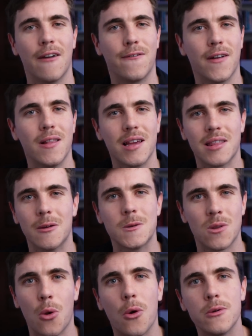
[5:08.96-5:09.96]
I felt like there
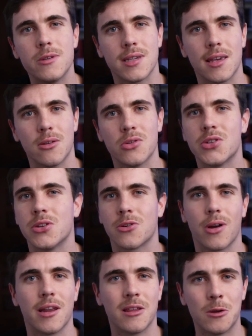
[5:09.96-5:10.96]
was no skill to
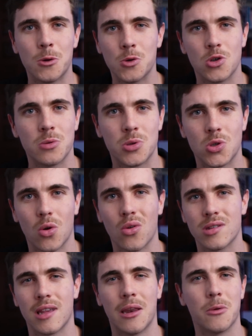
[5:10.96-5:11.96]
creating YouTube
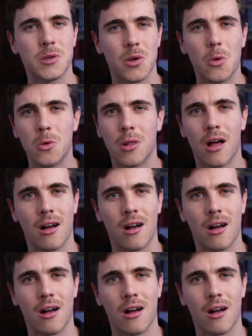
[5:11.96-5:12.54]
shorts and it was all